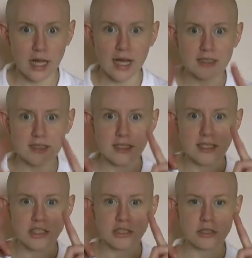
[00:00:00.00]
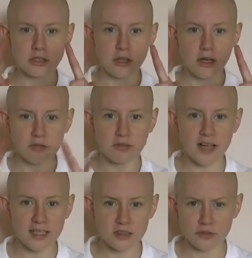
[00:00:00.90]
isolation is not
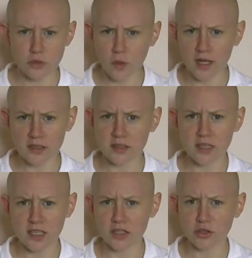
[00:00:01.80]
fine if you isolate